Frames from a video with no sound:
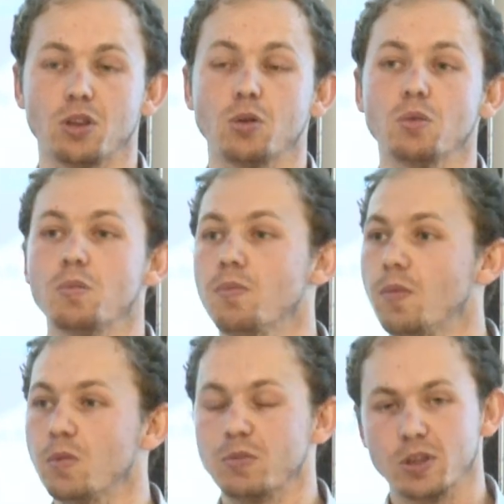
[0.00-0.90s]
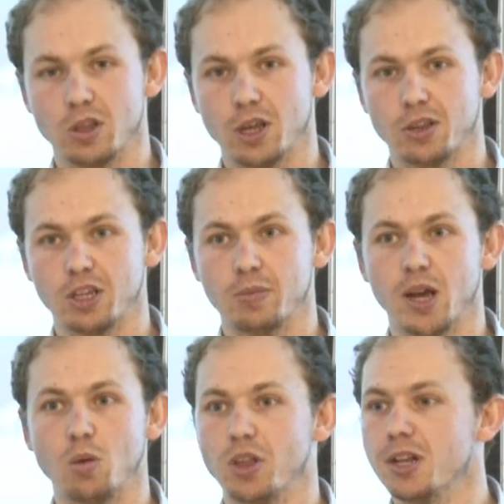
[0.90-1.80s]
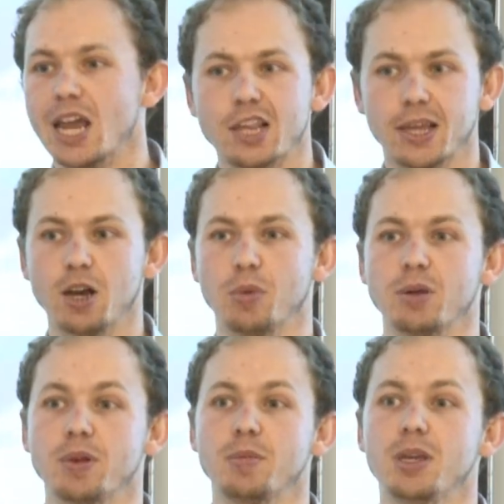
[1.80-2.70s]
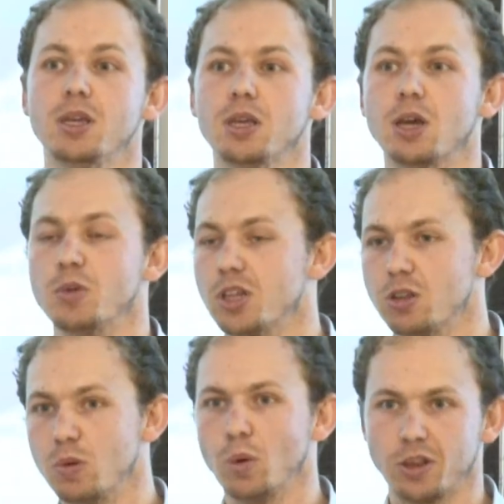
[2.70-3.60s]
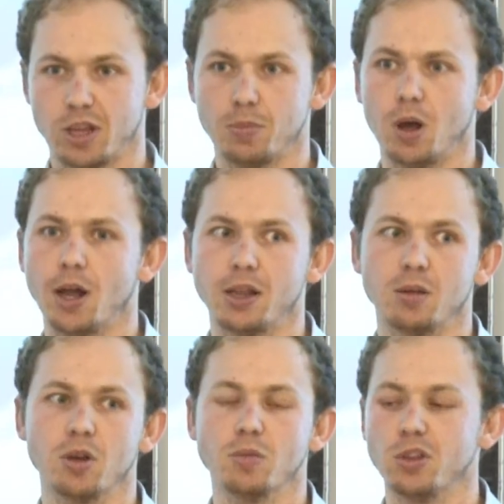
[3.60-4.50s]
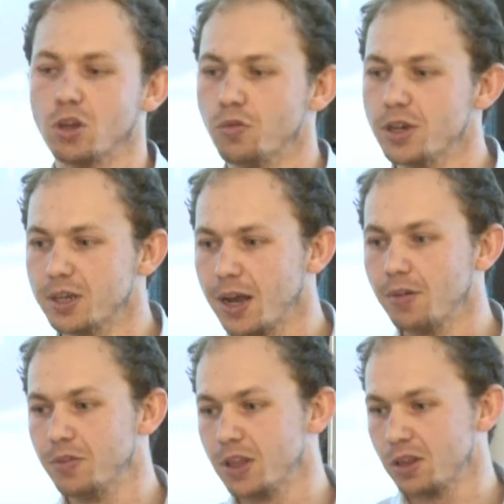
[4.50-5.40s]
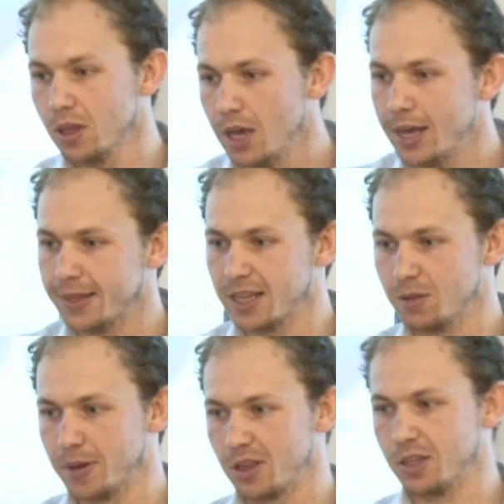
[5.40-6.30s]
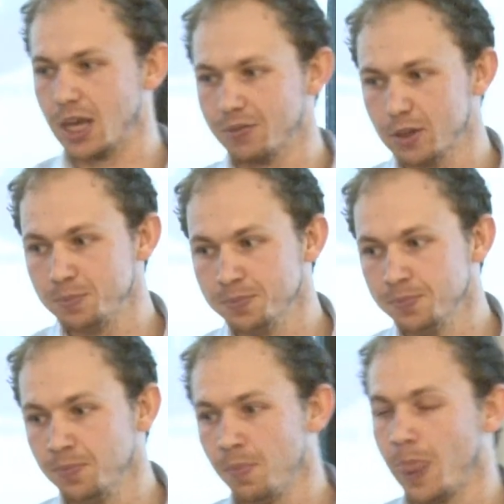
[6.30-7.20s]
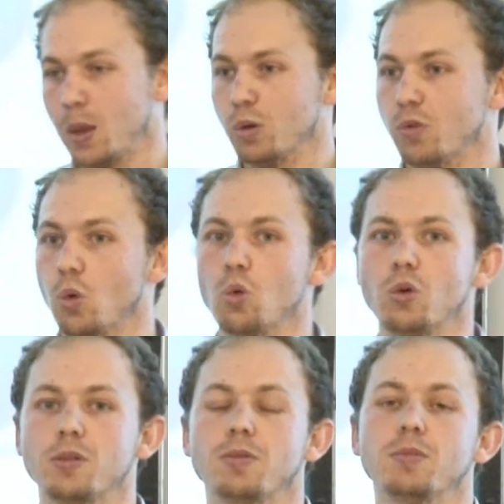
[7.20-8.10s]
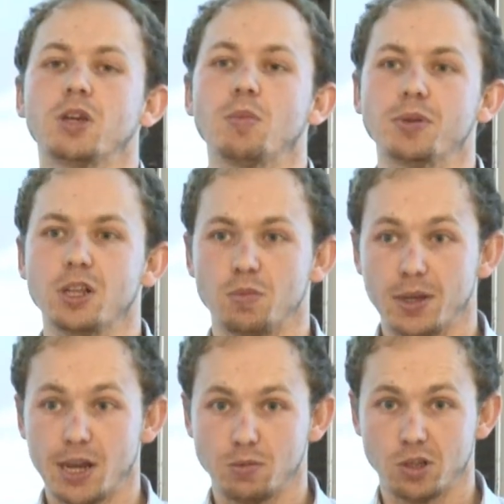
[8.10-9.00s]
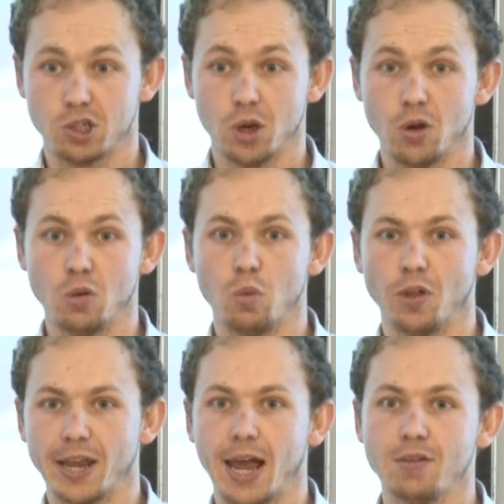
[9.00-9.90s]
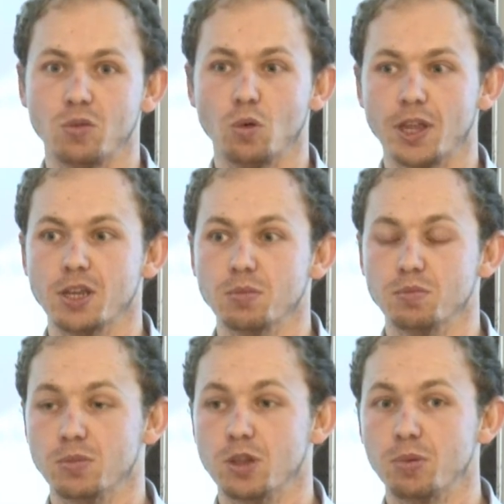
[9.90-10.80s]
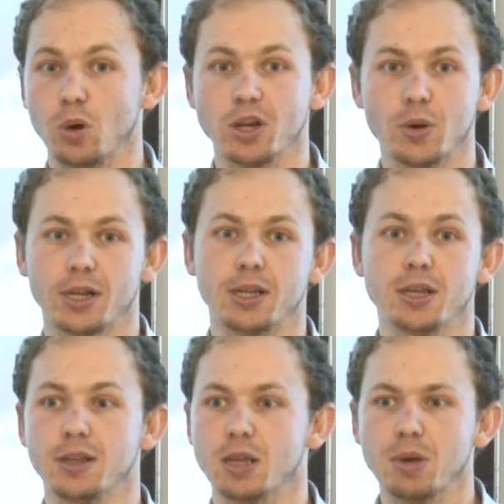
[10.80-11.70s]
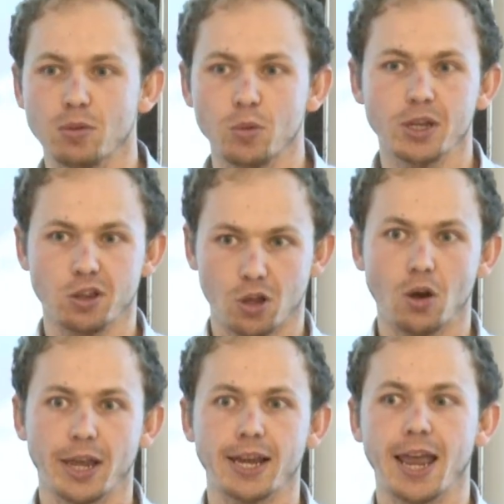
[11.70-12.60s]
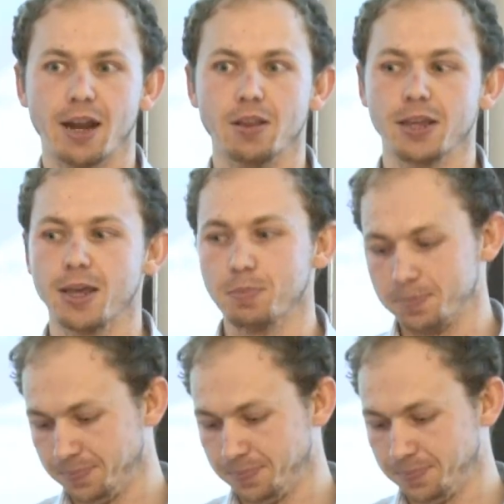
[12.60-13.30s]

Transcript: So we've been discussing about what the next outbreak may be, and we seem to be one step behind at the moment. So if we can have this database together, with all companies being able to show what they have and what they can deploy quickly, then maybe we can start getting ahead of the game.